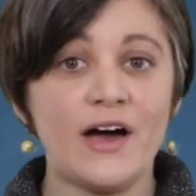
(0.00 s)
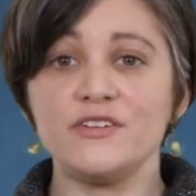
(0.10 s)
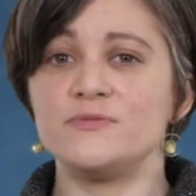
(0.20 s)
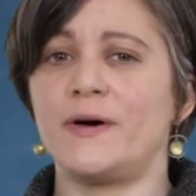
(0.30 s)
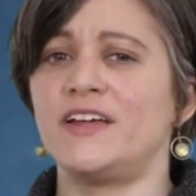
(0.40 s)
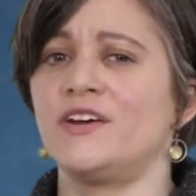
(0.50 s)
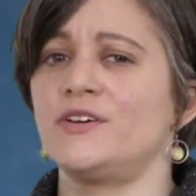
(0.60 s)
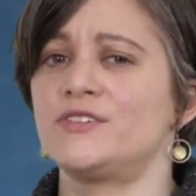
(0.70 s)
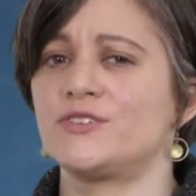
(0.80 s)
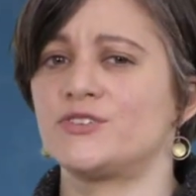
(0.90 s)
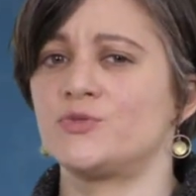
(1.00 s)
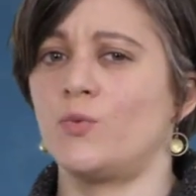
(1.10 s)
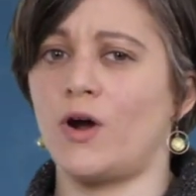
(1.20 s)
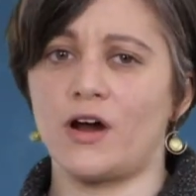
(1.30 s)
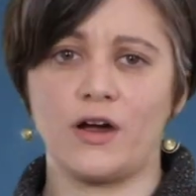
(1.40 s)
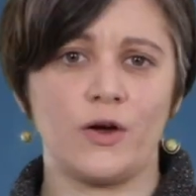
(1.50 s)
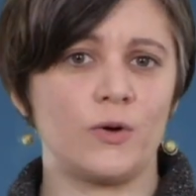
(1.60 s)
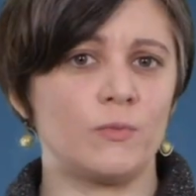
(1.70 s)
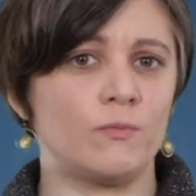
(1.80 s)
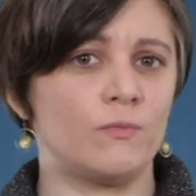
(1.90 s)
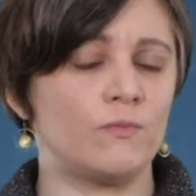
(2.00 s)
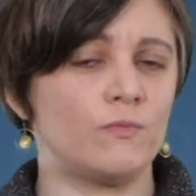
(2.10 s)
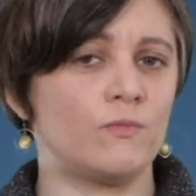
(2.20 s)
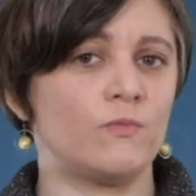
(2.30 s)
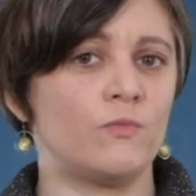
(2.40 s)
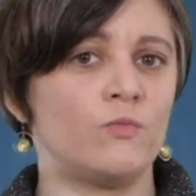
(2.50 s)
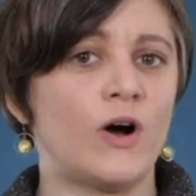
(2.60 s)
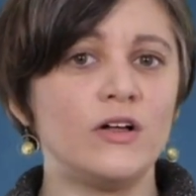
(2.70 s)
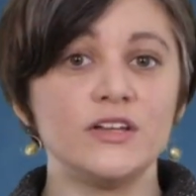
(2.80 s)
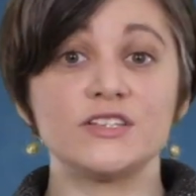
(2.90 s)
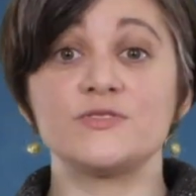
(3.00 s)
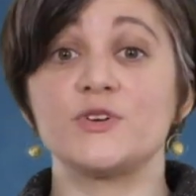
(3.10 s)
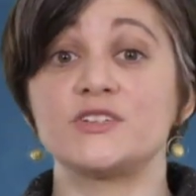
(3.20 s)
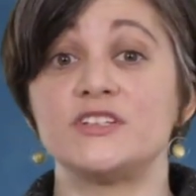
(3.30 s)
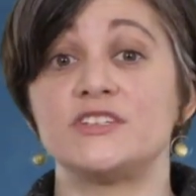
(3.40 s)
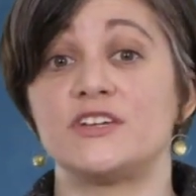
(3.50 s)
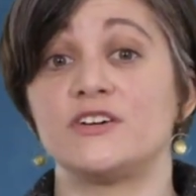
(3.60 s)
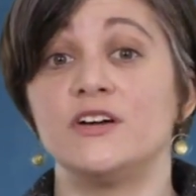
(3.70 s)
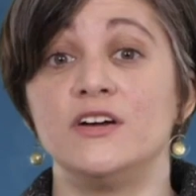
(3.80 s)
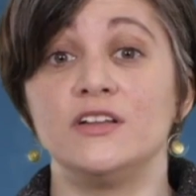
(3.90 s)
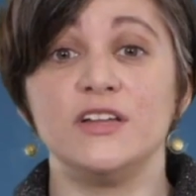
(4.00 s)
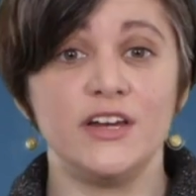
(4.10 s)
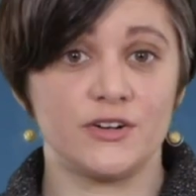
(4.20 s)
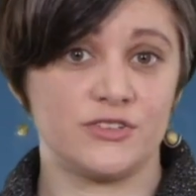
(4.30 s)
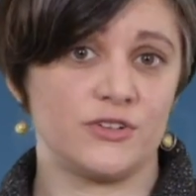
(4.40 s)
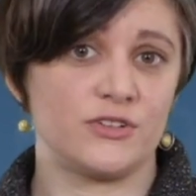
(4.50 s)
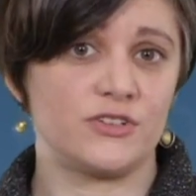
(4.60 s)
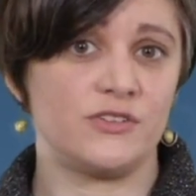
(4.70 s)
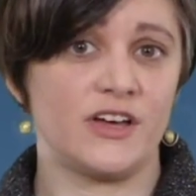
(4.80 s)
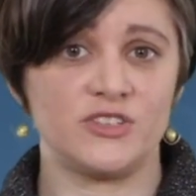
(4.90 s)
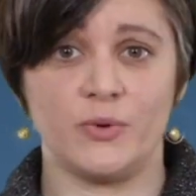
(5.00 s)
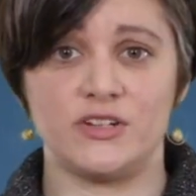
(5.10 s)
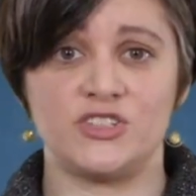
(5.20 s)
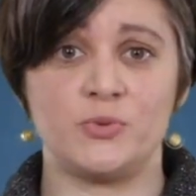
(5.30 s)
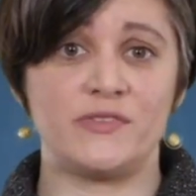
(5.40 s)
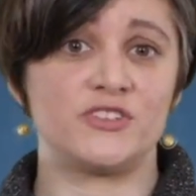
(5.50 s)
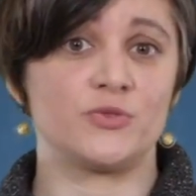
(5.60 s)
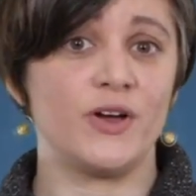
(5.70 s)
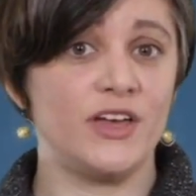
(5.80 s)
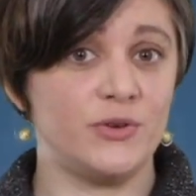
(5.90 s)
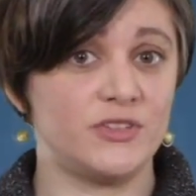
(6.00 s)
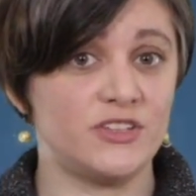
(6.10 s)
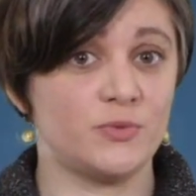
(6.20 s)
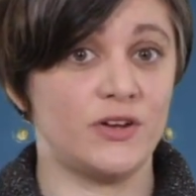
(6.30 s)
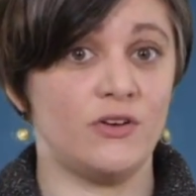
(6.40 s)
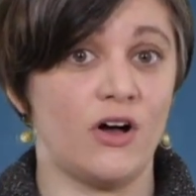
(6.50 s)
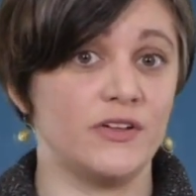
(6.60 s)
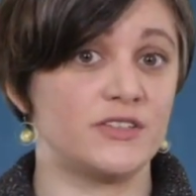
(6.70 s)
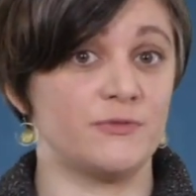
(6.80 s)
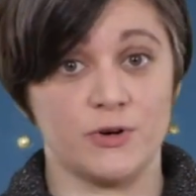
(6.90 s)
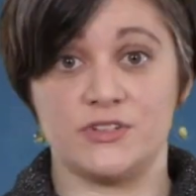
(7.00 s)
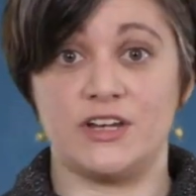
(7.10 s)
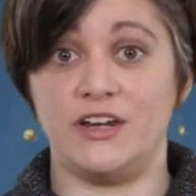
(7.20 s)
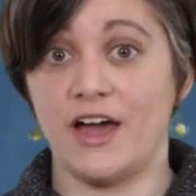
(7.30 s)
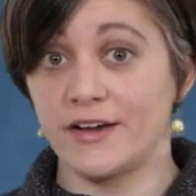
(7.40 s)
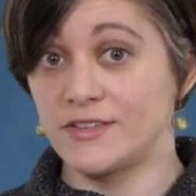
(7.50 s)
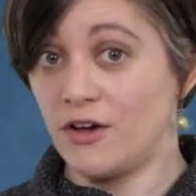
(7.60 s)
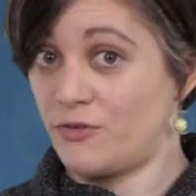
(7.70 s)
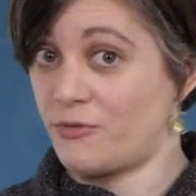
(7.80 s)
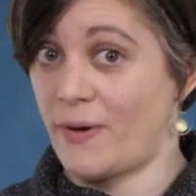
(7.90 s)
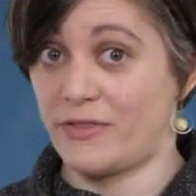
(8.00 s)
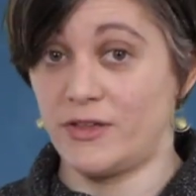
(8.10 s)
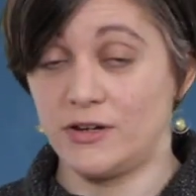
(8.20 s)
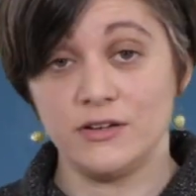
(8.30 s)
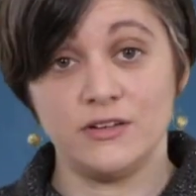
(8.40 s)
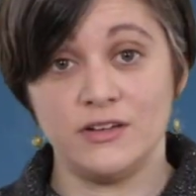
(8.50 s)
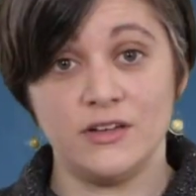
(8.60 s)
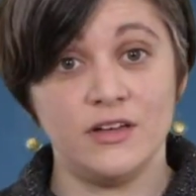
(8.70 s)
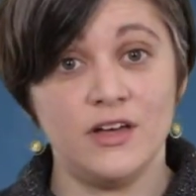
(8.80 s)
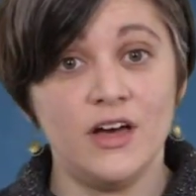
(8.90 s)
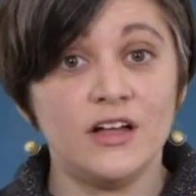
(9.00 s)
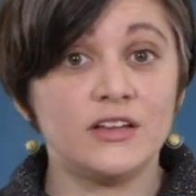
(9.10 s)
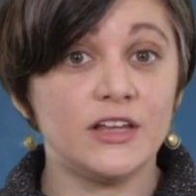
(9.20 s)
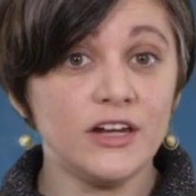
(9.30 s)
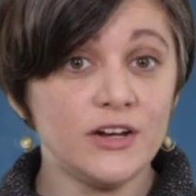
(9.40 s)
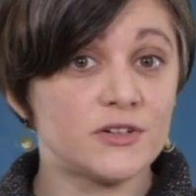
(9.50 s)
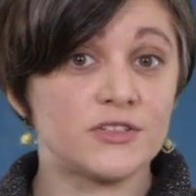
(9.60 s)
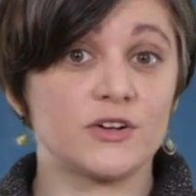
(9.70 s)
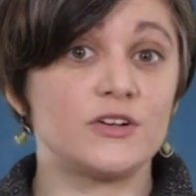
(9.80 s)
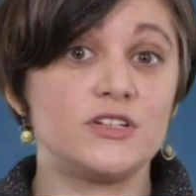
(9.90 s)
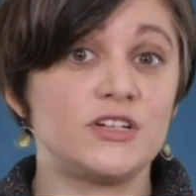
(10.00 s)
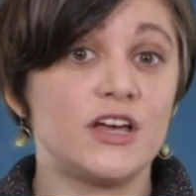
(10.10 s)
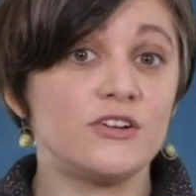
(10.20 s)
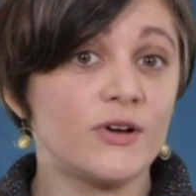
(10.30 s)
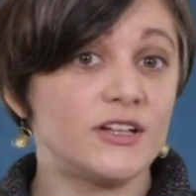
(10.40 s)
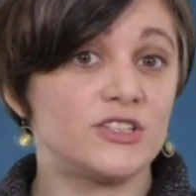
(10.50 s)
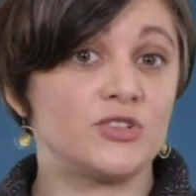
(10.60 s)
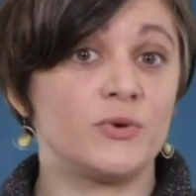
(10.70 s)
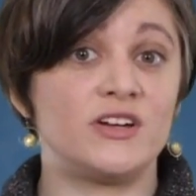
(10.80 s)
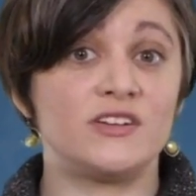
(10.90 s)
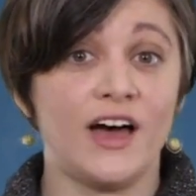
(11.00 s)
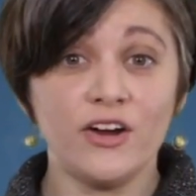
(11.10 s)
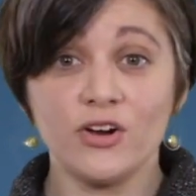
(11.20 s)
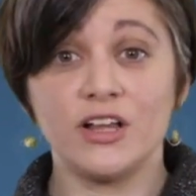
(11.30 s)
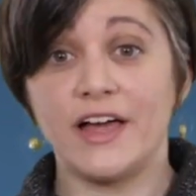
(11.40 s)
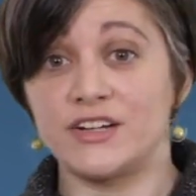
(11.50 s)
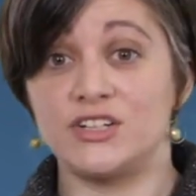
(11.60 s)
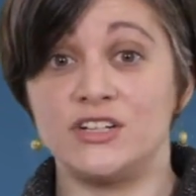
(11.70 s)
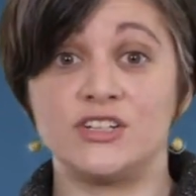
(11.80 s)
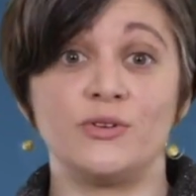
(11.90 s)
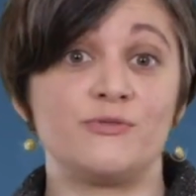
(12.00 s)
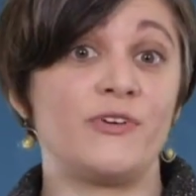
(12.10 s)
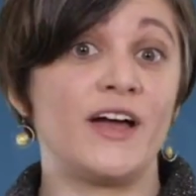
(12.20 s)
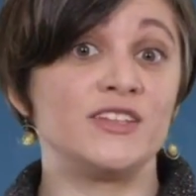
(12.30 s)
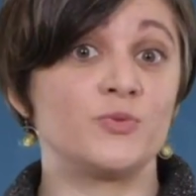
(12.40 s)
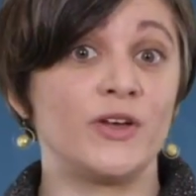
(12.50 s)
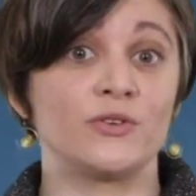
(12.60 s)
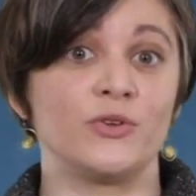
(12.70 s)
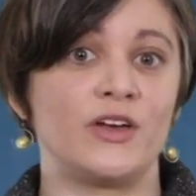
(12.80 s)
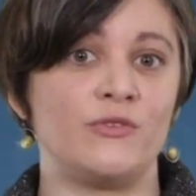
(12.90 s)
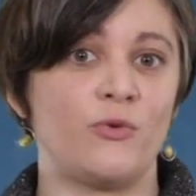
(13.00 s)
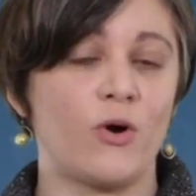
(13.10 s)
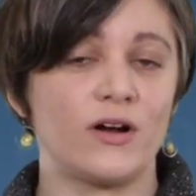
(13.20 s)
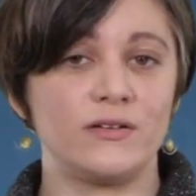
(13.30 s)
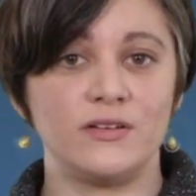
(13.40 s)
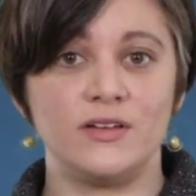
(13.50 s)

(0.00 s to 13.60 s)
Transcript: how does binary search work? Well, let's first consider linear search. That's what Swift's array uses when you call its first index of method. Linear search iterates through an entire collection until it finds what you're looking for.